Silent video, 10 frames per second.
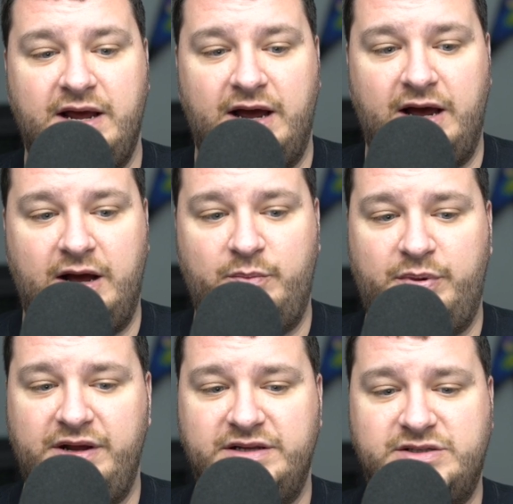
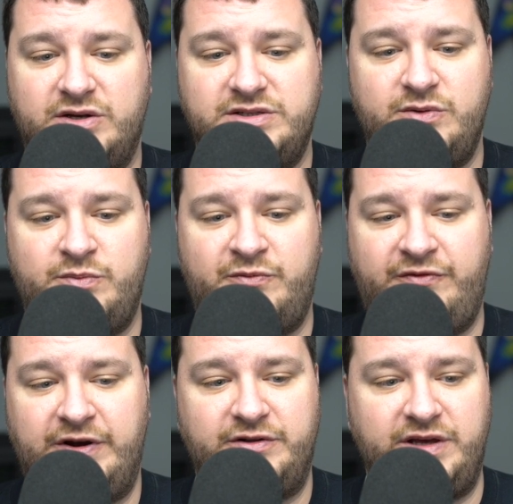but it's also
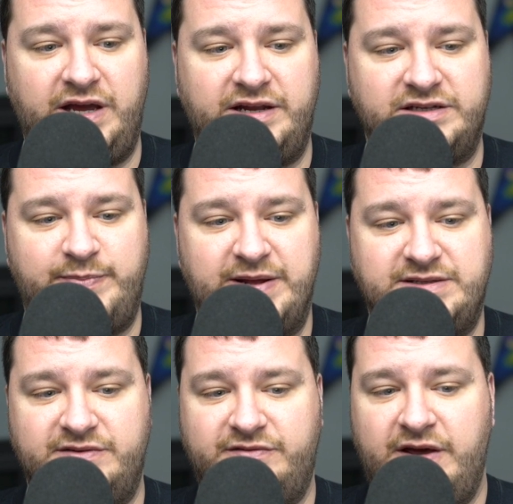fairly
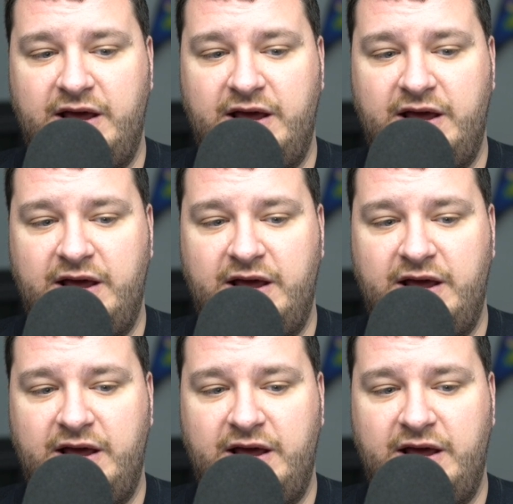inexpensive.